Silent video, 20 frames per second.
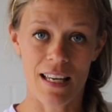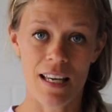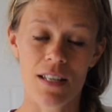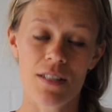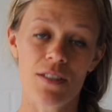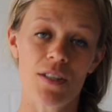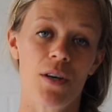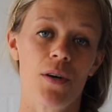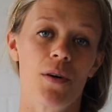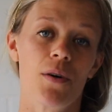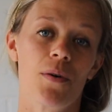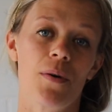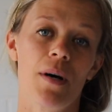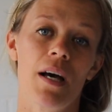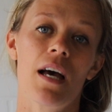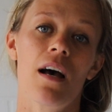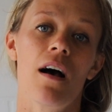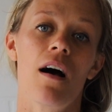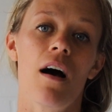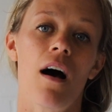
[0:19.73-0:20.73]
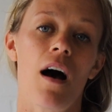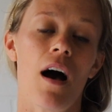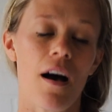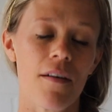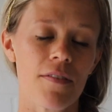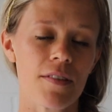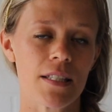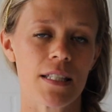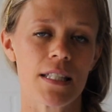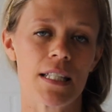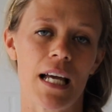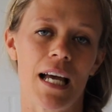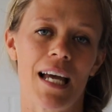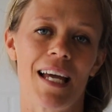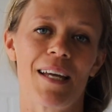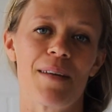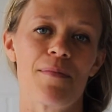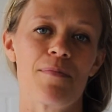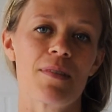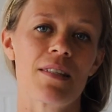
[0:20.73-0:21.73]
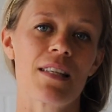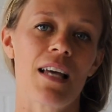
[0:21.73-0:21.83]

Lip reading: So oftentimes